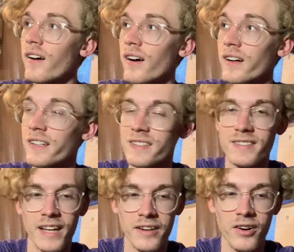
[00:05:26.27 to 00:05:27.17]
he gets in
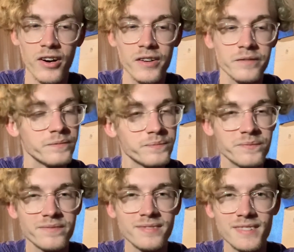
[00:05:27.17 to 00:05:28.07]
that car.
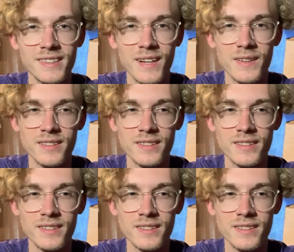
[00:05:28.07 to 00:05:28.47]
And I was